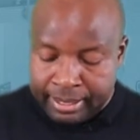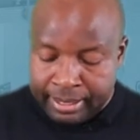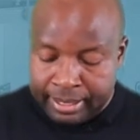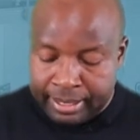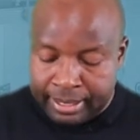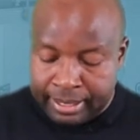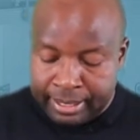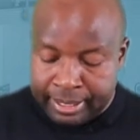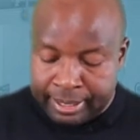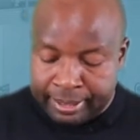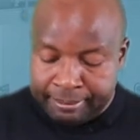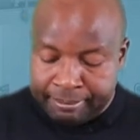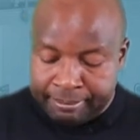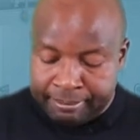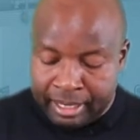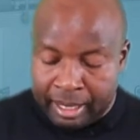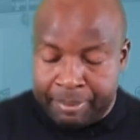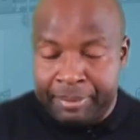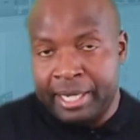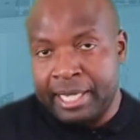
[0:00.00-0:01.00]

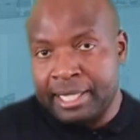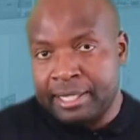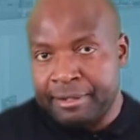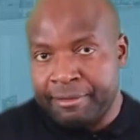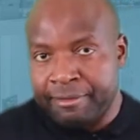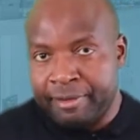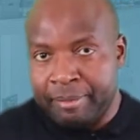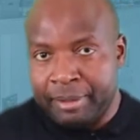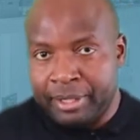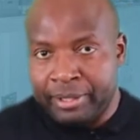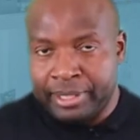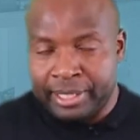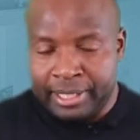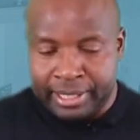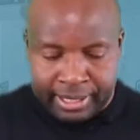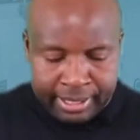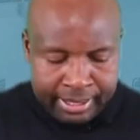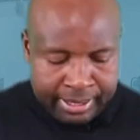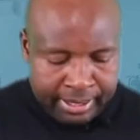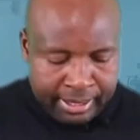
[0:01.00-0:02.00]
apprehensive about
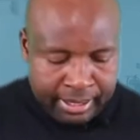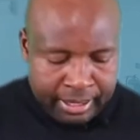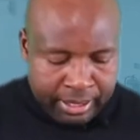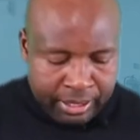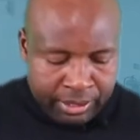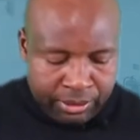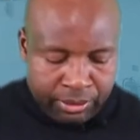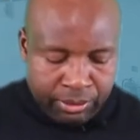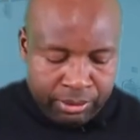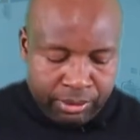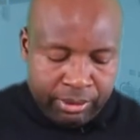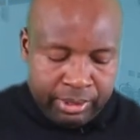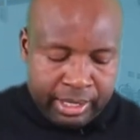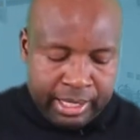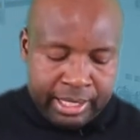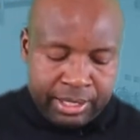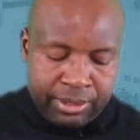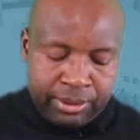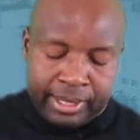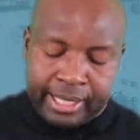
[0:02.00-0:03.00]
it. So
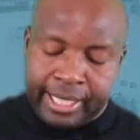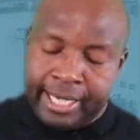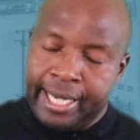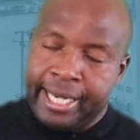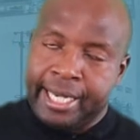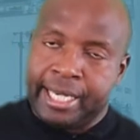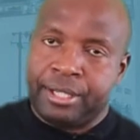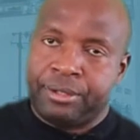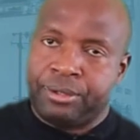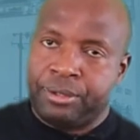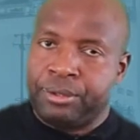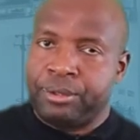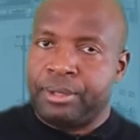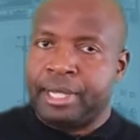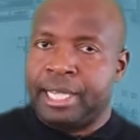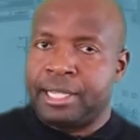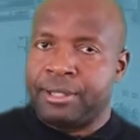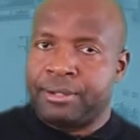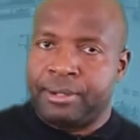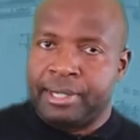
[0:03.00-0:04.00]
it's okay to do
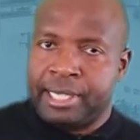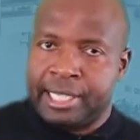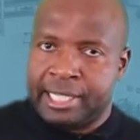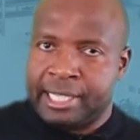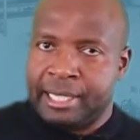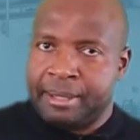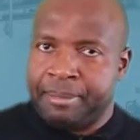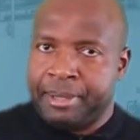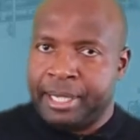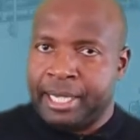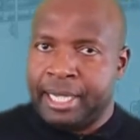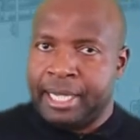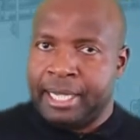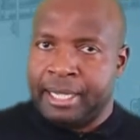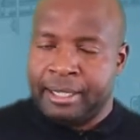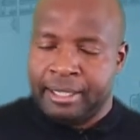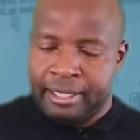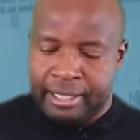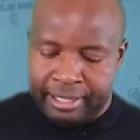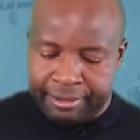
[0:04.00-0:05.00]
hands-only
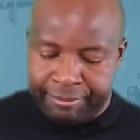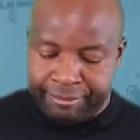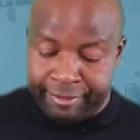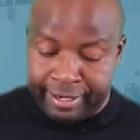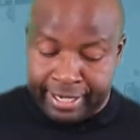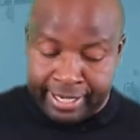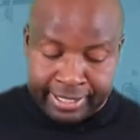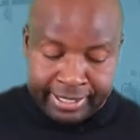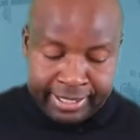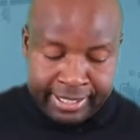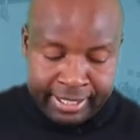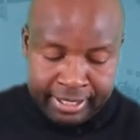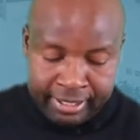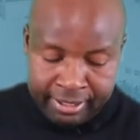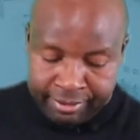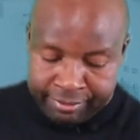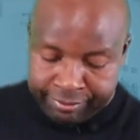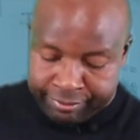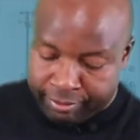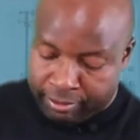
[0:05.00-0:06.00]
CPR. In fact,
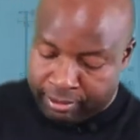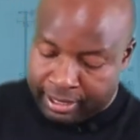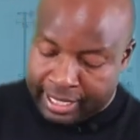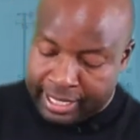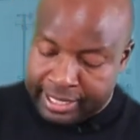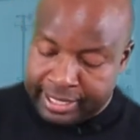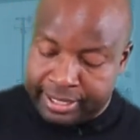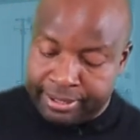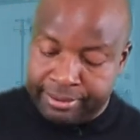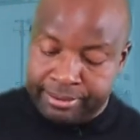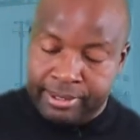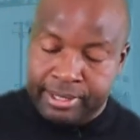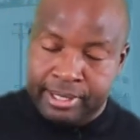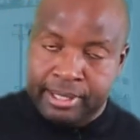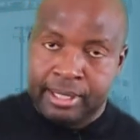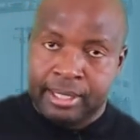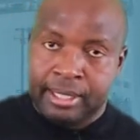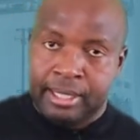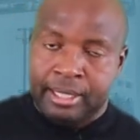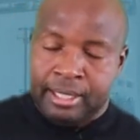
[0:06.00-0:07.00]
for adults,
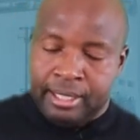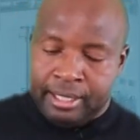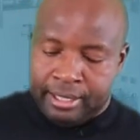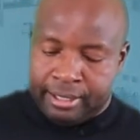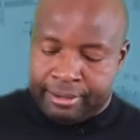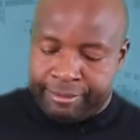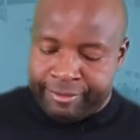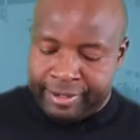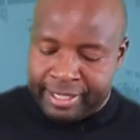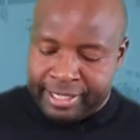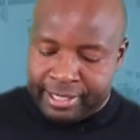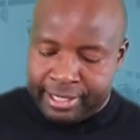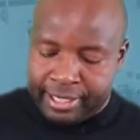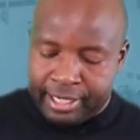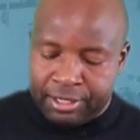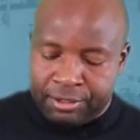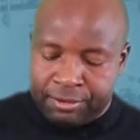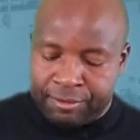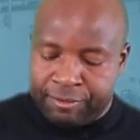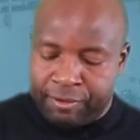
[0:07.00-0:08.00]
the first
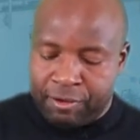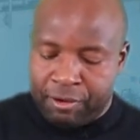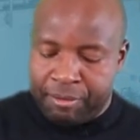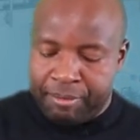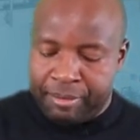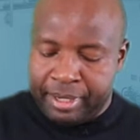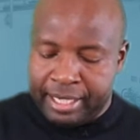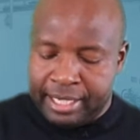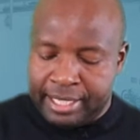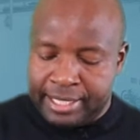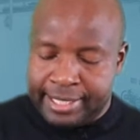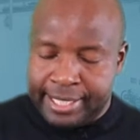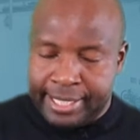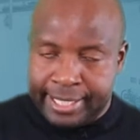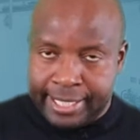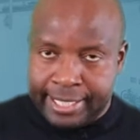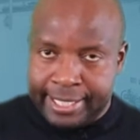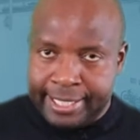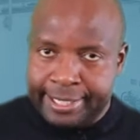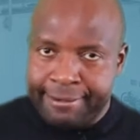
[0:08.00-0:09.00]
3 to 4 minutes, they
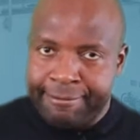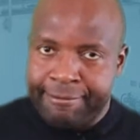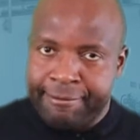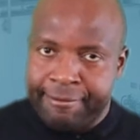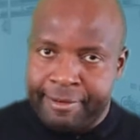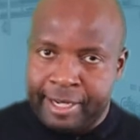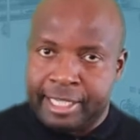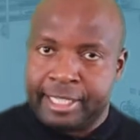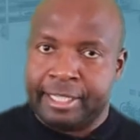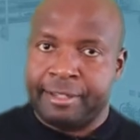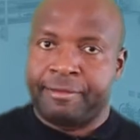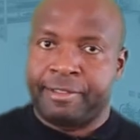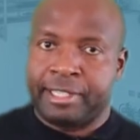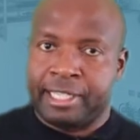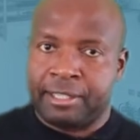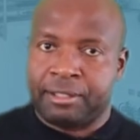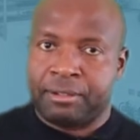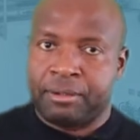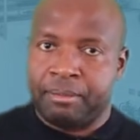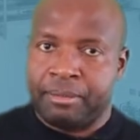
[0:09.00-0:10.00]
need effective
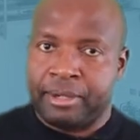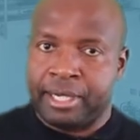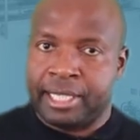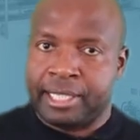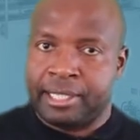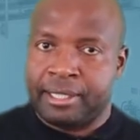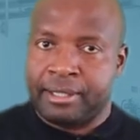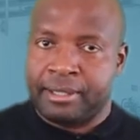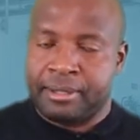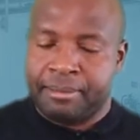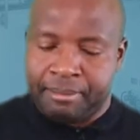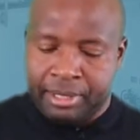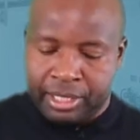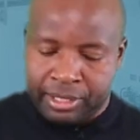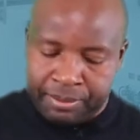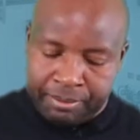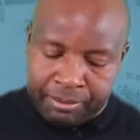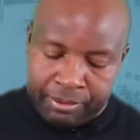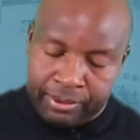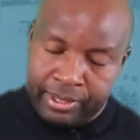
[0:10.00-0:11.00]
chest compressions,
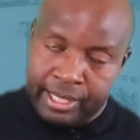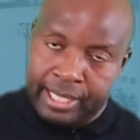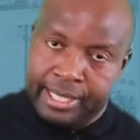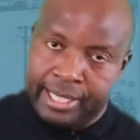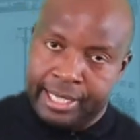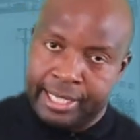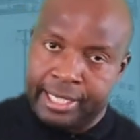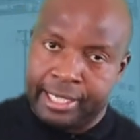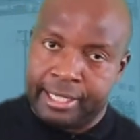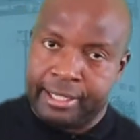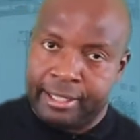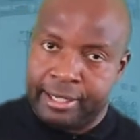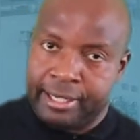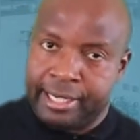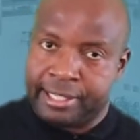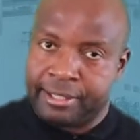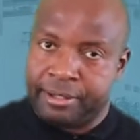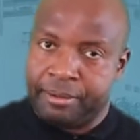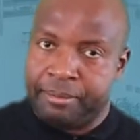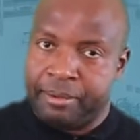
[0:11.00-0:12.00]
much more than they need the
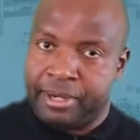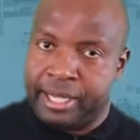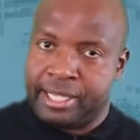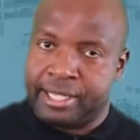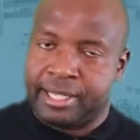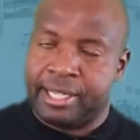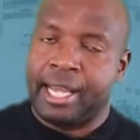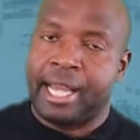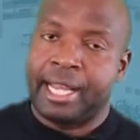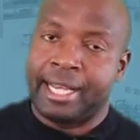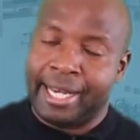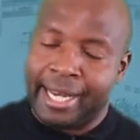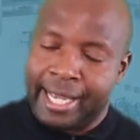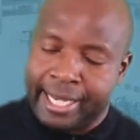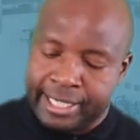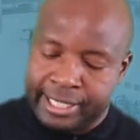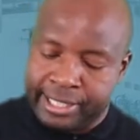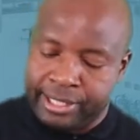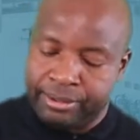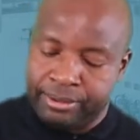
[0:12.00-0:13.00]
rescue breaths,
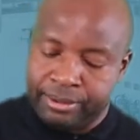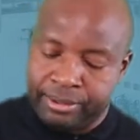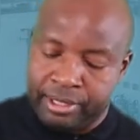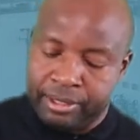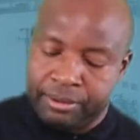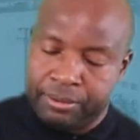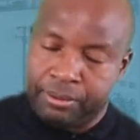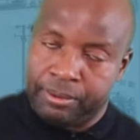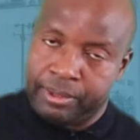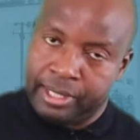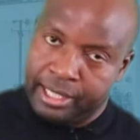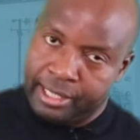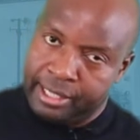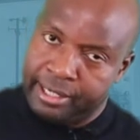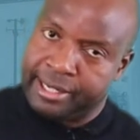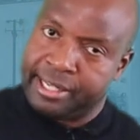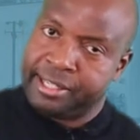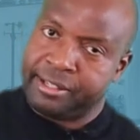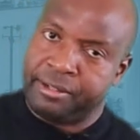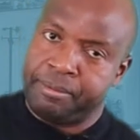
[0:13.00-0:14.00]
unlike children who need
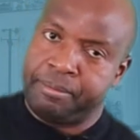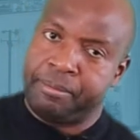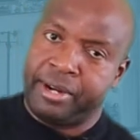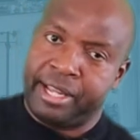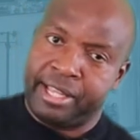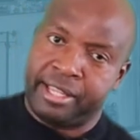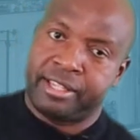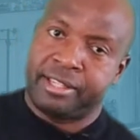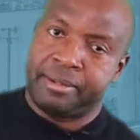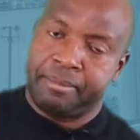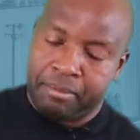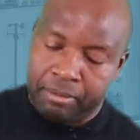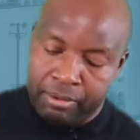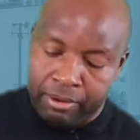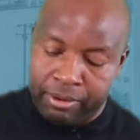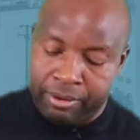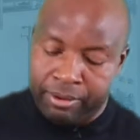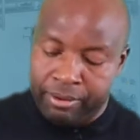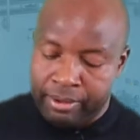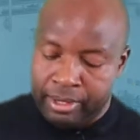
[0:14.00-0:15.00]
the rescue breaths
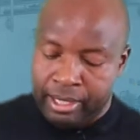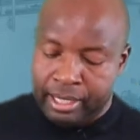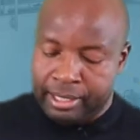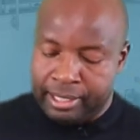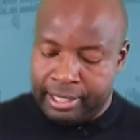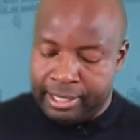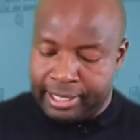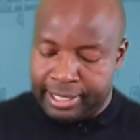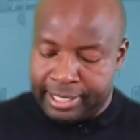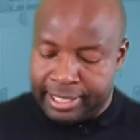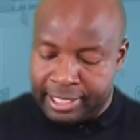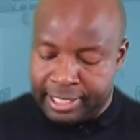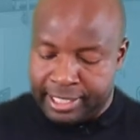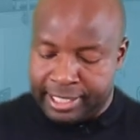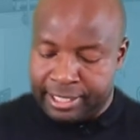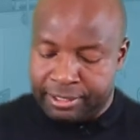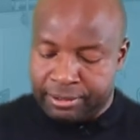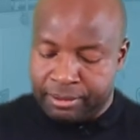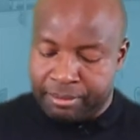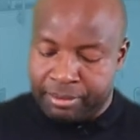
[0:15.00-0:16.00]
more than they need the
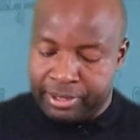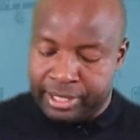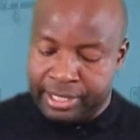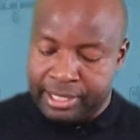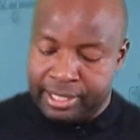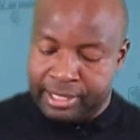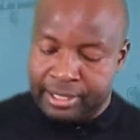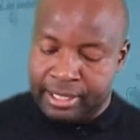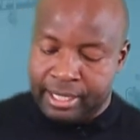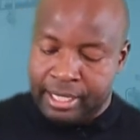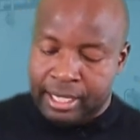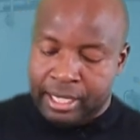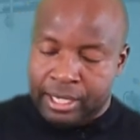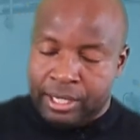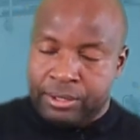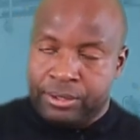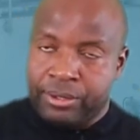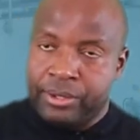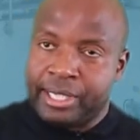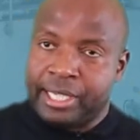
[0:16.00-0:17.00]
chest compressions.
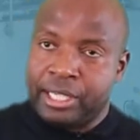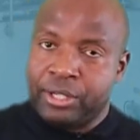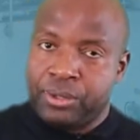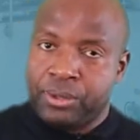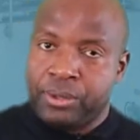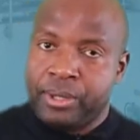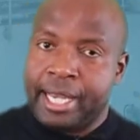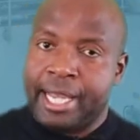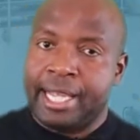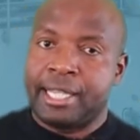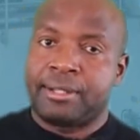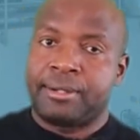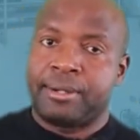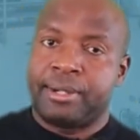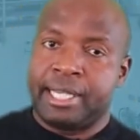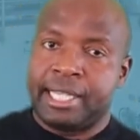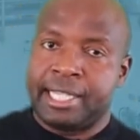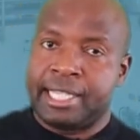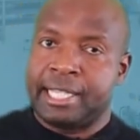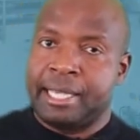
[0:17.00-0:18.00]
So you can do
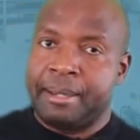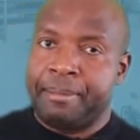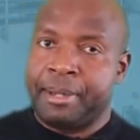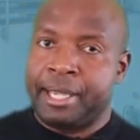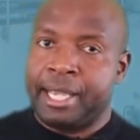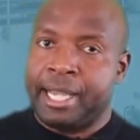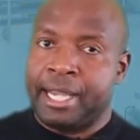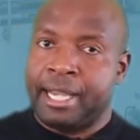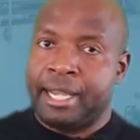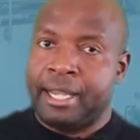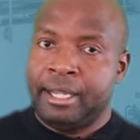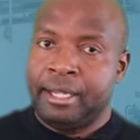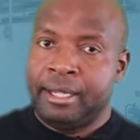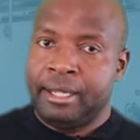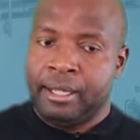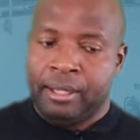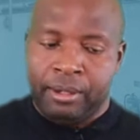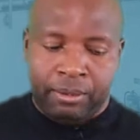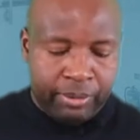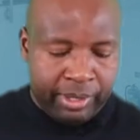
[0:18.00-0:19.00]
hands-only CPR,
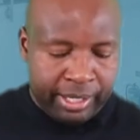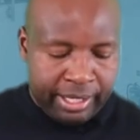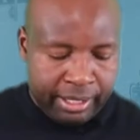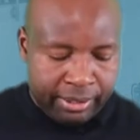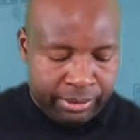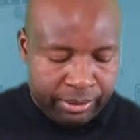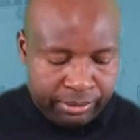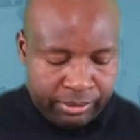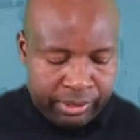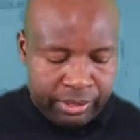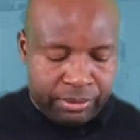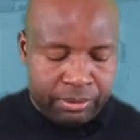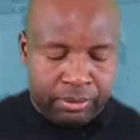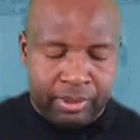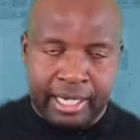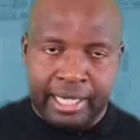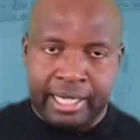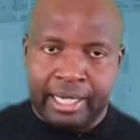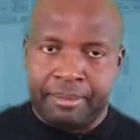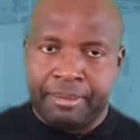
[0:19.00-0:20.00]
where you're not going to
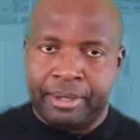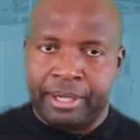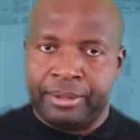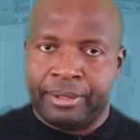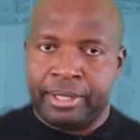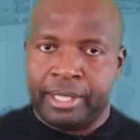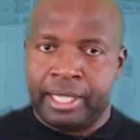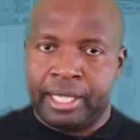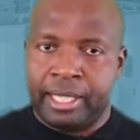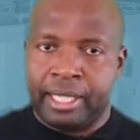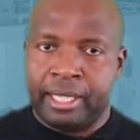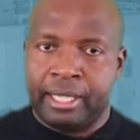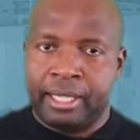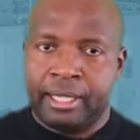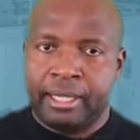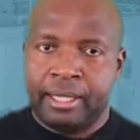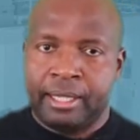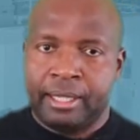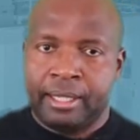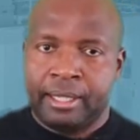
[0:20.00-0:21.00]
worry about the
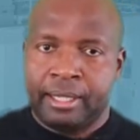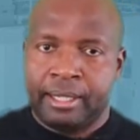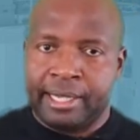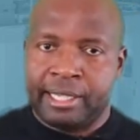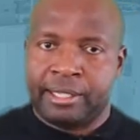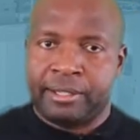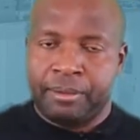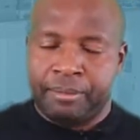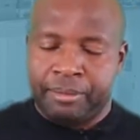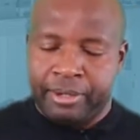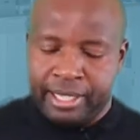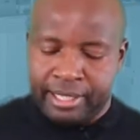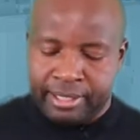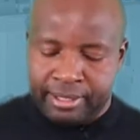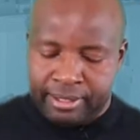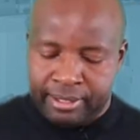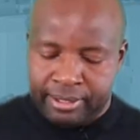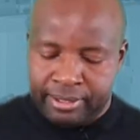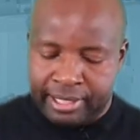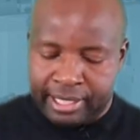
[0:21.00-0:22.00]
rescue
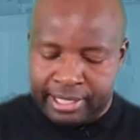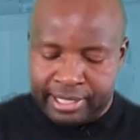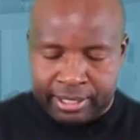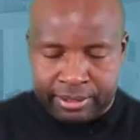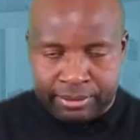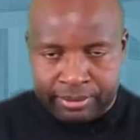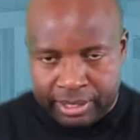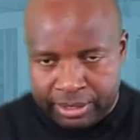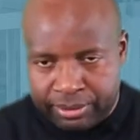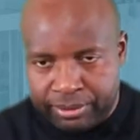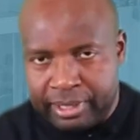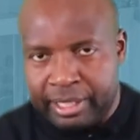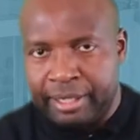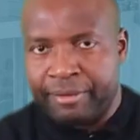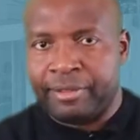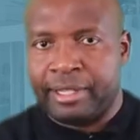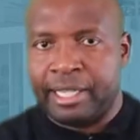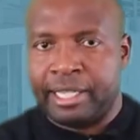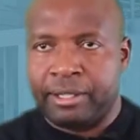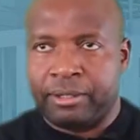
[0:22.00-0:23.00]
breaths. You're just going to
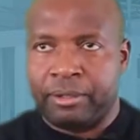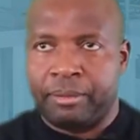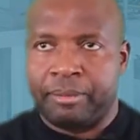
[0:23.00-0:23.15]
give 30